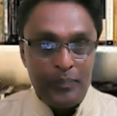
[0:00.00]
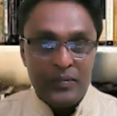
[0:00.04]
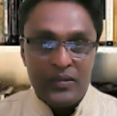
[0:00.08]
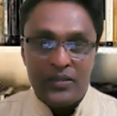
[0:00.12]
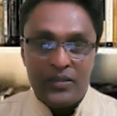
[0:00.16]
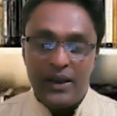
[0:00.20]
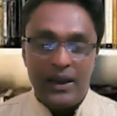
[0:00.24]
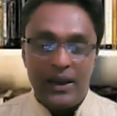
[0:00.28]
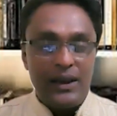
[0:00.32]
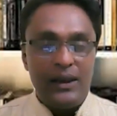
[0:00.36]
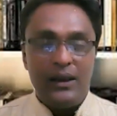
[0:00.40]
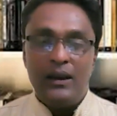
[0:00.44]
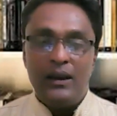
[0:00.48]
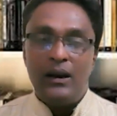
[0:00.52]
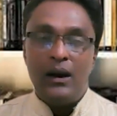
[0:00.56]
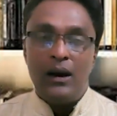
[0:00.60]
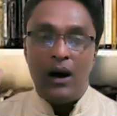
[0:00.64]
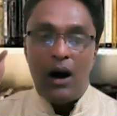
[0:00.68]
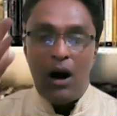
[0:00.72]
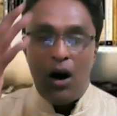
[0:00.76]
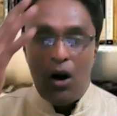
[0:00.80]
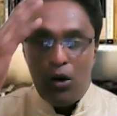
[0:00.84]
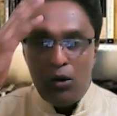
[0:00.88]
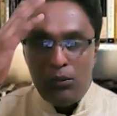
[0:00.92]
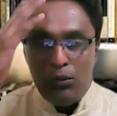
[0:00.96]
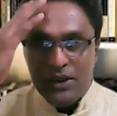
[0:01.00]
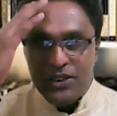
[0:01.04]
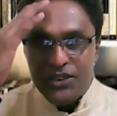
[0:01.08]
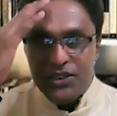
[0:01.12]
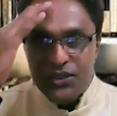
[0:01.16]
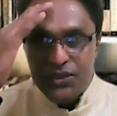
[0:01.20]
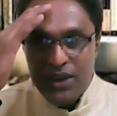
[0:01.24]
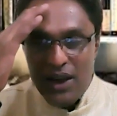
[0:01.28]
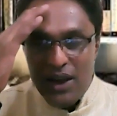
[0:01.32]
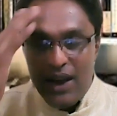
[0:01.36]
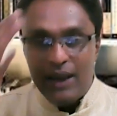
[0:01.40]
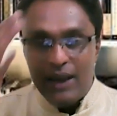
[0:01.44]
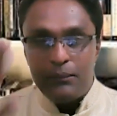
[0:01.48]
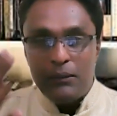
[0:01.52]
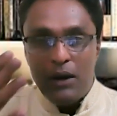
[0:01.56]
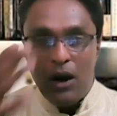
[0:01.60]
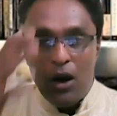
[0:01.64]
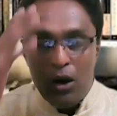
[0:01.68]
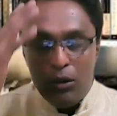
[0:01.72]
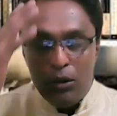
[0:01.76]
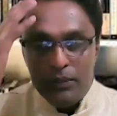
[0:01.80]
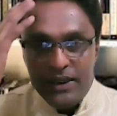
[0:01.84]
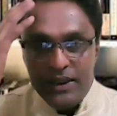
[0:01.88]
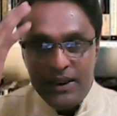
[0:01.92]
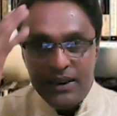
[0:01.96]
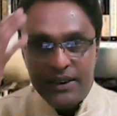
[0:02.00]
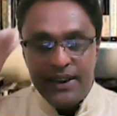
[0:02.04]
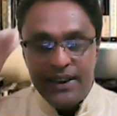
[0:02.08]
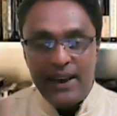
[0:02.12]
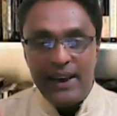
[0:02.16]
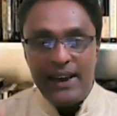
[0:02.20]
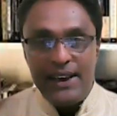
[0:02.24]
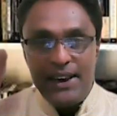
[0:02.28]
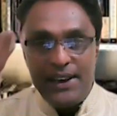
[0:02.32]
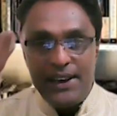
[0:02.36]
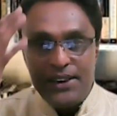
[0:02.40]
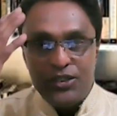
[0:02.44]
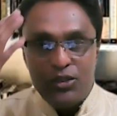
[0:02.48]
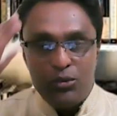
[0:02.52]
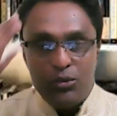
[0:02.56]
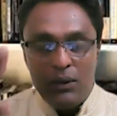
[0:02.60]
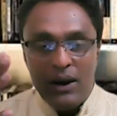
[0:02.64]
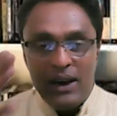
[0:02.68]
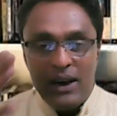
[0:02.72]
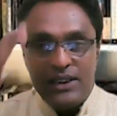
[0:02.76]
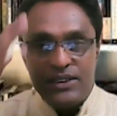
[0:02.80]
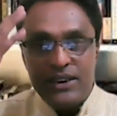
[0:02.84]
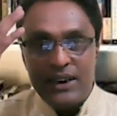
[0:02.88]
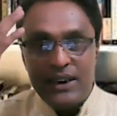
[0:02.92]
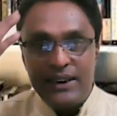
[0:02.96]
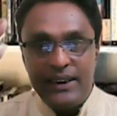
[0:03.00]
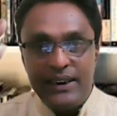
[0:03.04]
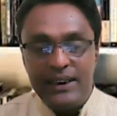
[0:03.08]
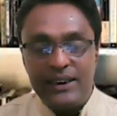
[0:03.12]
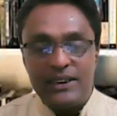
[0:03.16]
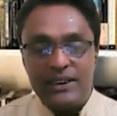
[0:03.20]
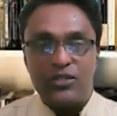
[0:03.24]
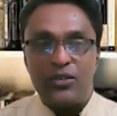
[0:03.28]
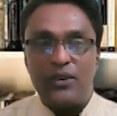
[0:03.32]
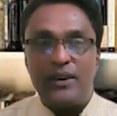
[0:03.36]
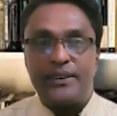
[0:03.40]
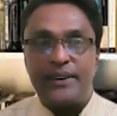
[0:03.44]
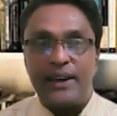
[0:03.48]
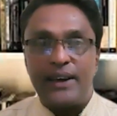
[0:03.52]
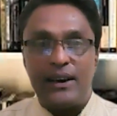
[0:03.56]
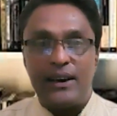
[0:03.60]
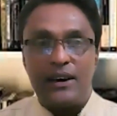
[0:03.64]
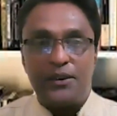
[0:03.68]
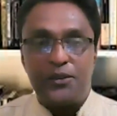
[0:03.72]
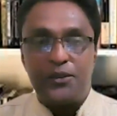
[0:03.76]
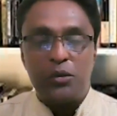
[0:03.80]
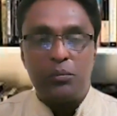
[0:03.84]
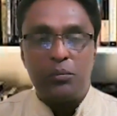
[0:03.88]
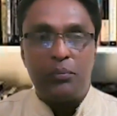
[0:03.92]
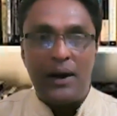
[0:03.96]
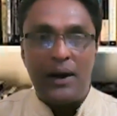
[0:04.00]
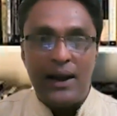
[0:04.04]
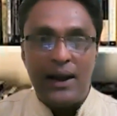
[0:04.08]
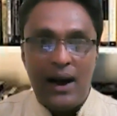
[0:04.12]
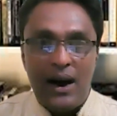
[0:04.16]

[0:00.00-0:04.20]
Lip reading: Say, how much time, how many days, months, and years we are taken to by